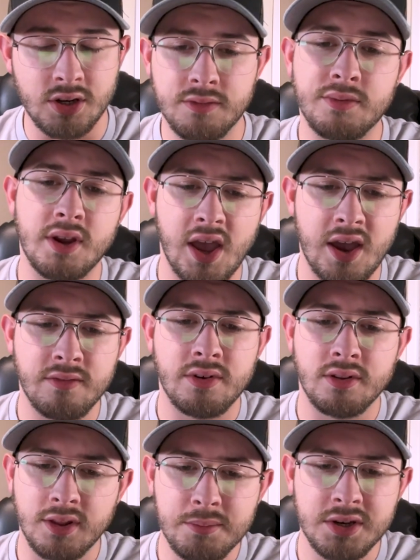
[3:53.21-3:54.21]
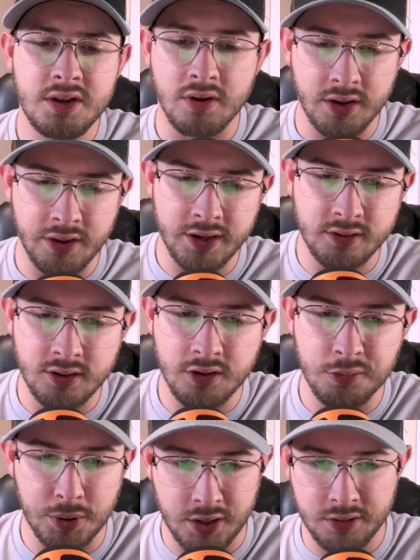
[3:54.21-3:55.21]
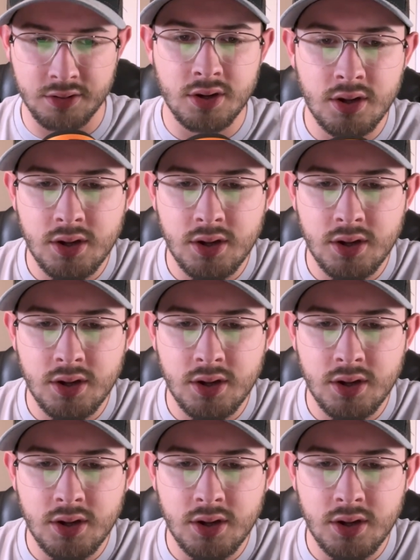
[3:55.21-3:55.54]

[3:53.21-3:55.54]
And if you have, let me know. I'd like to hear about it.